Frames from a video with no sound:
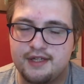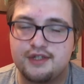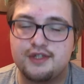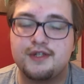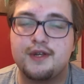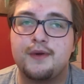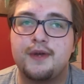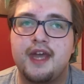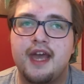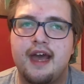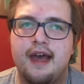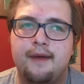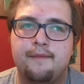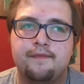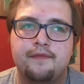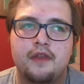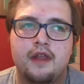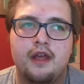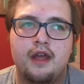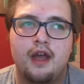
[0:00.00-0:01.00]
So yeah,
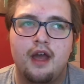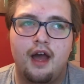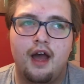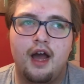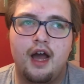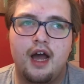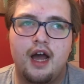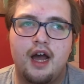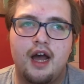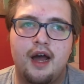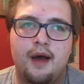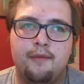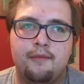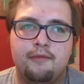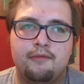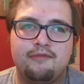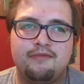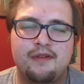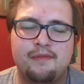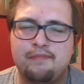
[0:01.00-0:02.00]

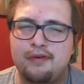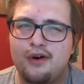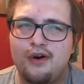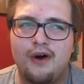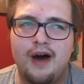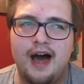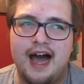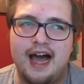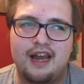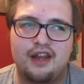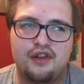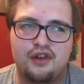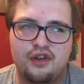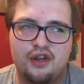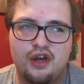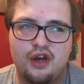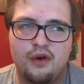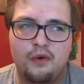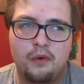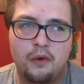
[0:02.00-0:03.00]
um, but poor Alan
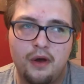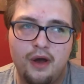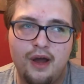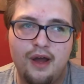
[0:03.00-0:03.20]
though.